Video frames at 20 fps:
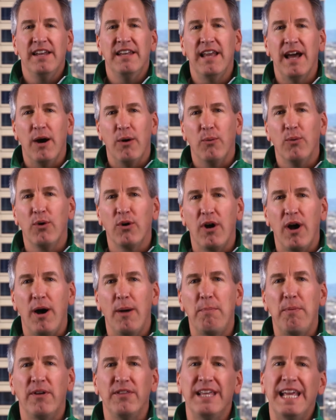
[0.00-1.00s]
Now, we're
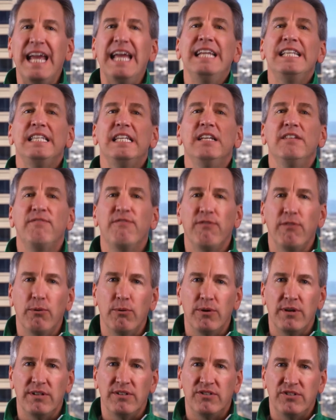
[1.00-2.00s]
up on the 18th
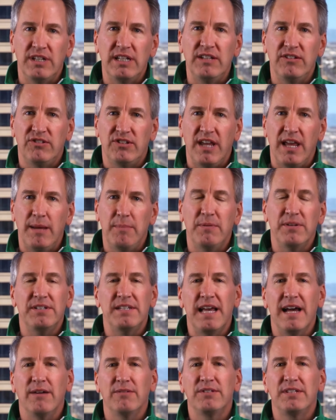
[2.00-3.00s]
floor at Cityscape in
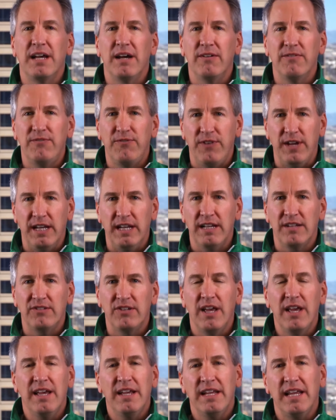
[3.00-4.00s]
downtown
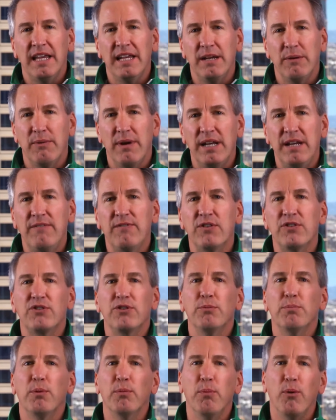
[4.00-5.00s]
Phoenix, getting ready for
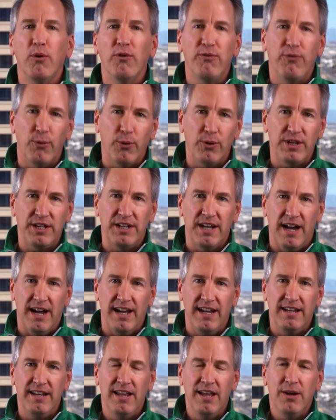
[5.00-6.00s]
Super Bowl
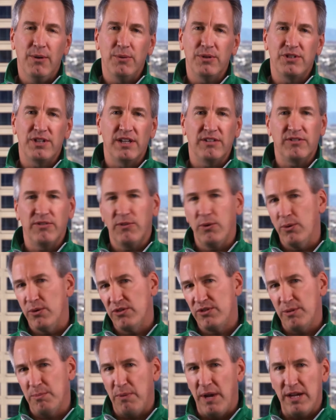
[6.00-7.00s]
49, which has, of
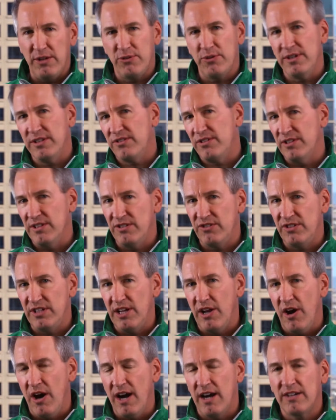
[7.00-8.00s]
course, the Patriots and the
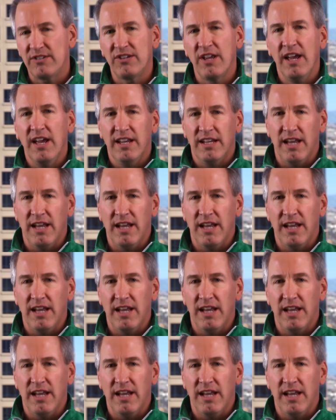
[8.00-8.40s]
Seahawks.